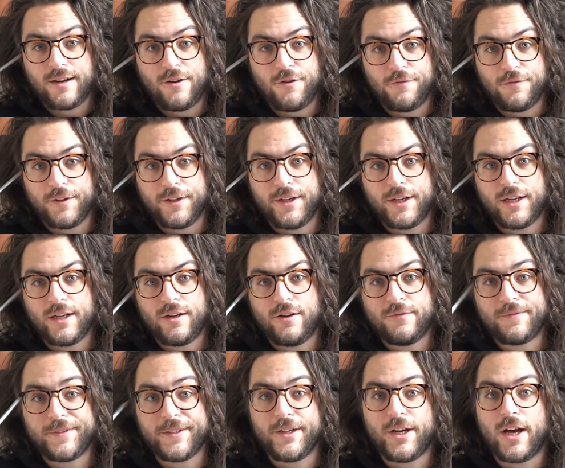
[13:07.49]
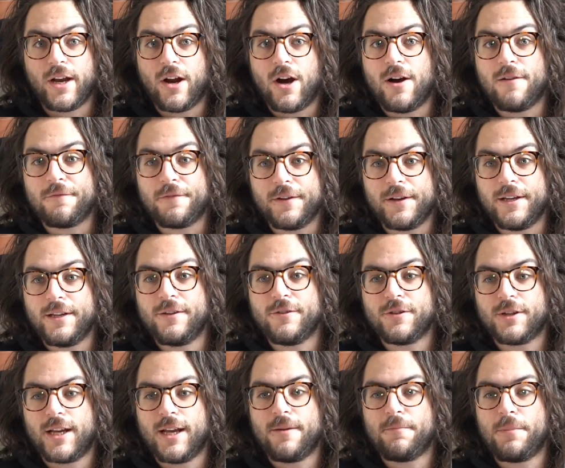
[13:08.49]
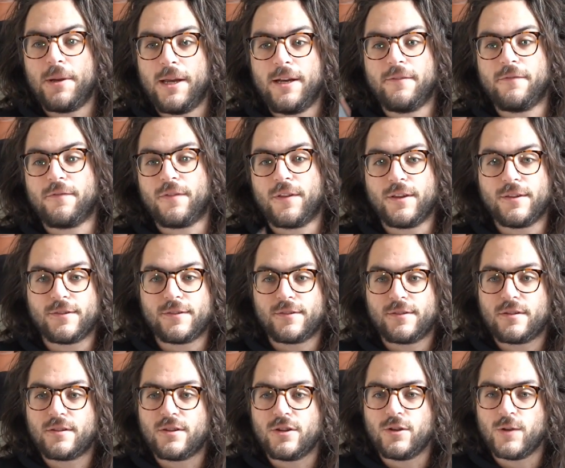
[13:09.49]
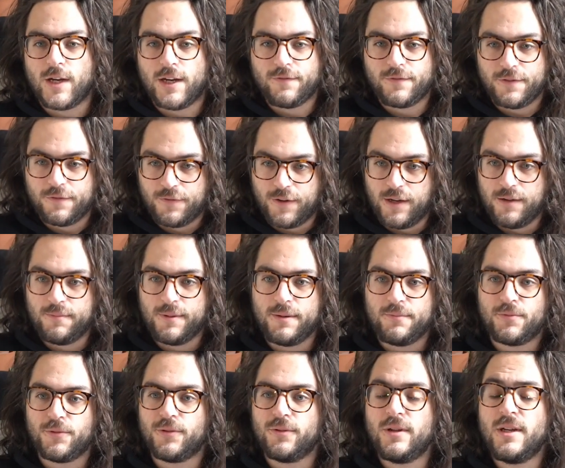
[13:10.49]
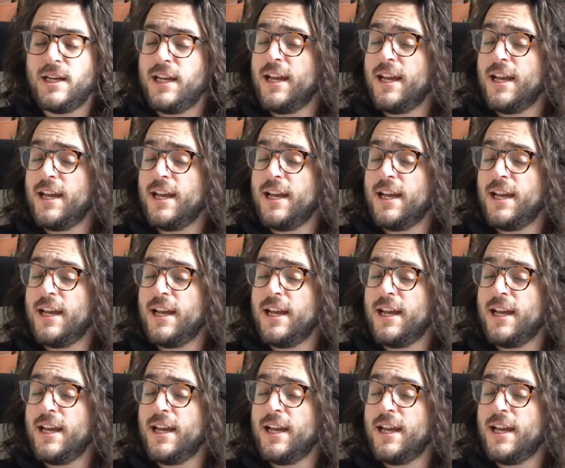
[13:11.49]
Hopefully not. Hopefully not often in your campaign of this do you have to fight people.